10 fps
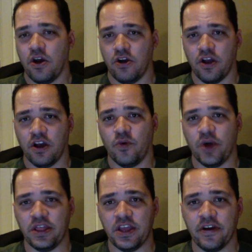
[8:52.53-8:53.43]
are not
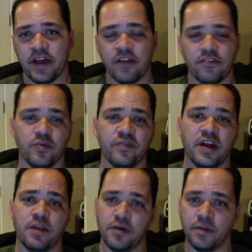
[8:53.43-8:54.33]
quite there yet, so we've
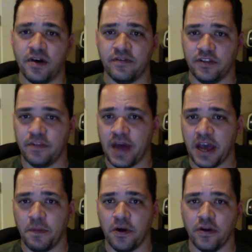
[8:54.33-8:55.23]
kind of put them off to the
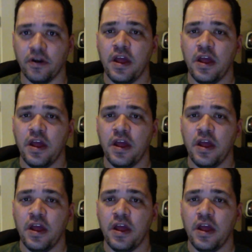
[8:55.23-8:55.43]
back burner